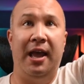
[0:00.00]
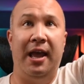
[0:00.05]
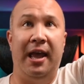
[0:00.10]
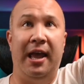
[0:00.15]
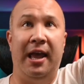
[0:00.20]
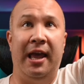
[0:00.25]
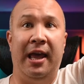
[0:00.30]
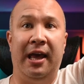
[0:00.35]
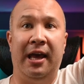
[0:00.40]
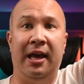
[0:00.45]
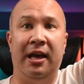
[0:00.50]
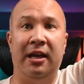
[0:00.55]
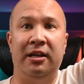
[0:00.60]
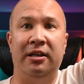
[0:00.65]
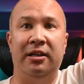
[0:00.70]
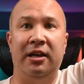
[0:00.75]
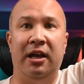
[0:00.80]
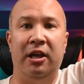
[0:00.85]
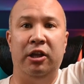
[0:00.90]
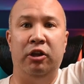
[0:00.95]
And
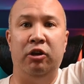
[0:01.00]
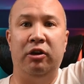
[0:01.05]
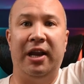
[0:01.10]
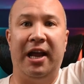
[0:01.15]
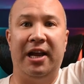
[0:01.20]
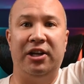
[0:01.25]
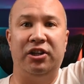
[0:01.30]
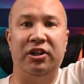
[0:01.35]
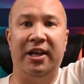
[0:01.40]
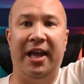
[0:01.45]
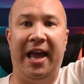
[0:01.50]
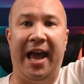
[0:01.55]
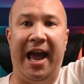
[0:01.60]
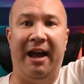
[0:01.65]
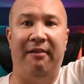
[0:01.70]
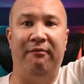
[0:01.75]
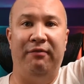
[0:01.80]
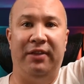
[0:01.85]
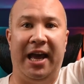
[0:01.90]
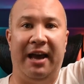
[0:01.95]
you can actually
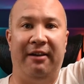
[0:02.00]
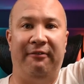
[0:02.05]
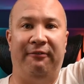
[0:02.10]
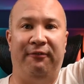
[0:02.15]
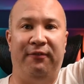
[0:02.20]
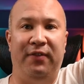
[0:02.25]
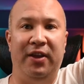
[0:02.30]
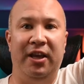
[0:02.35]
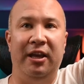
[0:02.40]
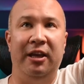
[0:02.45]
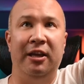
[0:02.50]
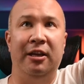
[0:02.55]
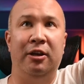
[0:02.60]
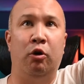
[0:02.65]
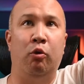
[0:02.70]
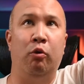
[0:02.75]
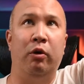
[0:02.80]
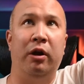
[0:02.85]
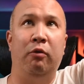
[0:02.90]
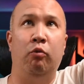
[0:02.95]
have that feed
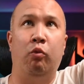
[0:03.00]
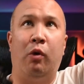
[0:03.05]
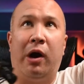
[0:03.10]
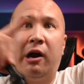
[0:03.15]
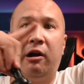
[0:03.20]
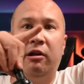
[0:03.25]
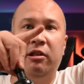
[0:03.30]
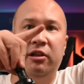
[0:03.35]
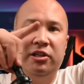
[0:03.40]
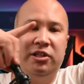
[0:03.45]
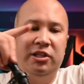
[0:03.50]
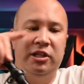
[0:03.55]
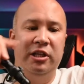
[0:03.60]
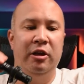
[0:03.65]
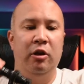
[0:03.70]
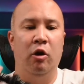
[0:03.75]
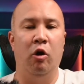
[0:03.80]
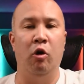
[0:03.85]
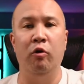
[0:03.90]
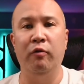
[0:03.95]
going
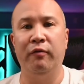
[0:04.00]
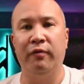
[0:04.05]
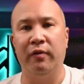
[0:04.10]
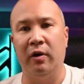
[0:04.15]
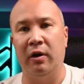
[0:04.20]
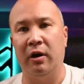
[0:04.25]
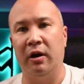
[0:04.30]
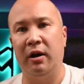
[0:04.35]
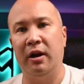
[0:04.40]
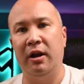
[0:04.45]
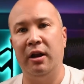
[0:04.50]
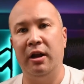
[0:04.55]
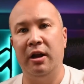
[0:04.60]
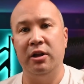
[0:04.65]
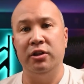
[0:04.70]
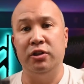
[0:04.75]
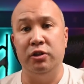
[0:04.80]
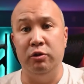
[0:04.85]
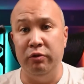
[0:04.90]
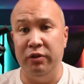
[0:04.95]
wirelessly over
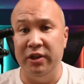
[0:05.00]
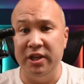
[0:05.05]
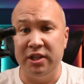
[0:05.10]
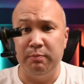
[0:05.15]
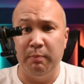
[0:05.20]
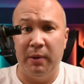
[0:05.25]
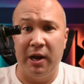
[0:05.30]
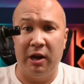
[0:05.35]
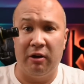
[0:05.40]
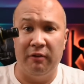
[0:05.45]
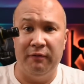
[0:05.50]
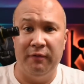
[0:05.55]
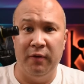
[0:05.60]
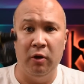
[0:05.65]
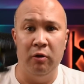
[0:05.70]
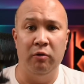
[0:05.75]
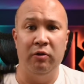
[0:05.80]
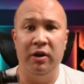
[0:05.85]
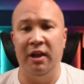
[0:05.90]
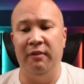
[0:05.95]
to this
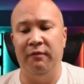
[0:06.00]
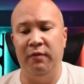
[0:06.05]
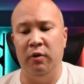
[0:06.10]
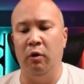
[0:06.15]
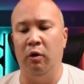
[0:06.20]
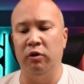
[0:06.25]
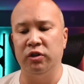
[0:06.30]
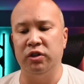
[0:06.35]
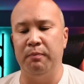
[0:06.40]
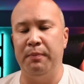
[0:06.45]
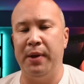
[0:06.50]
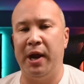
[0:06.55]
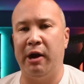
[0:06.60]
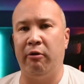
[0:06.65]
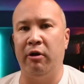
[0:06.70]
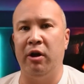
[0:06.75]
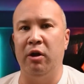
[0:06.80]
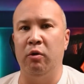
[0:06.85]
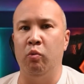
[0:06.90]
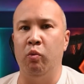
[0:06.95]
microphone if you also
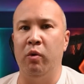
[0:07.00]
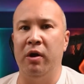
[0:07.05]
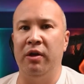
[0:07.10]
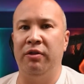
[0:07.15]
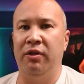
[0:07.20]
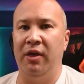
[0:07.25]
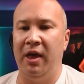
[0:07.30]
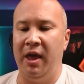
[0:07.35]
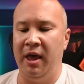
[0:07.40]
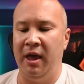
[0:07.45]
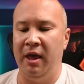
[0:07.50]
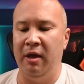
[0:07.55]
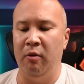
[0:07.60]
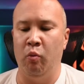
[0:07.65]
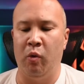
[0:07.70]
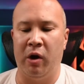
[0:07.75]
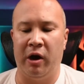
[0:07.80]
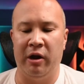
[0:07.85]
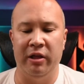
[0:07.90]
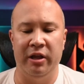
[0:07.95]
pair it with a
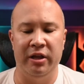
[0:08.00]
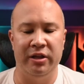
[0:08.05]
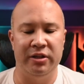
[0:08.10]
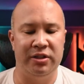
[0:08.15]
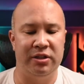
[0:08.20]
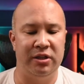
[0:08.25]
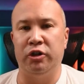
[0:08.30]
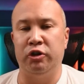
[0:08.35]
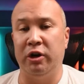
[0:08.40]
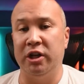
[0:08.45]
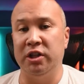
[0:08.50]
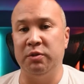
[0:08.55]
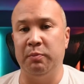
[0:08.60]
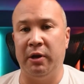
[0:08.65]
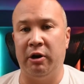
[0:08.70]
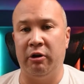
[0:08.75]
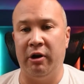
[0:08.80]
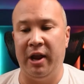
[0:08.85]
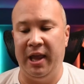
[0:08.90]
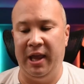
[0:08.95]
wireless
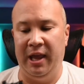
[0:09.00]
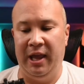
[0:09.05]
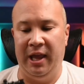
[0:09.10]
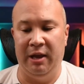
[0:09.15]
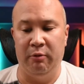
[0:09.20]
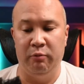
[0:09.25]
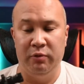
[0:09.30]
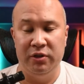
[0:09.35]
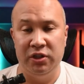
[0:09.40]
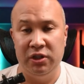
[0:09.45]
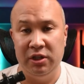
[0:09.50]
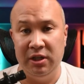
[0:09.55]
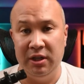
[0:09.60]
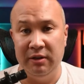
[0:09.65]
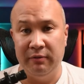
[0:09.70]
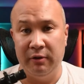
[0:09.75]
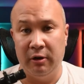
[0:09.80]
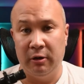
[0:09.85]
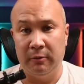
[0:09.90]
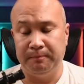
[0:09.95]
transmitter and
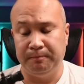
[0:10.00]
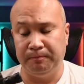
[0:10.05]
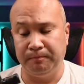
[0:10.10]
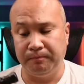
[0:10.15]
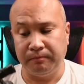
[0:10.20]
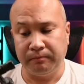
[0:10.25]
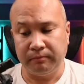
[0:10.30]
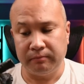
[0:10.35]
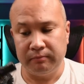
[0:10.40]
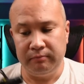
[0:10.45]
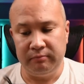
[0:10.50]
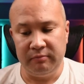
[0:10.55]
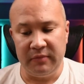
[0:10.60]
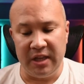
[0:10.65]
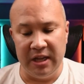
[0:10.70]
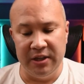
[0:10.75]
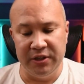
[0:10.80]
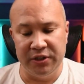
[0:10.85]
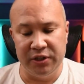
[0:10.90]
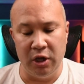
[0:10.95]
receiver.
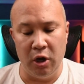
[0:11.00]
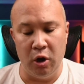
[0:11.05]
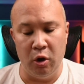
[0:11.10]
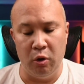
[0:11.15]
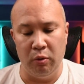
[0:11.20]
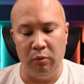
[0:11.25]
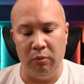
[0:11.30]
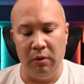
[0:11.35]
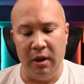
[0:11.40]
So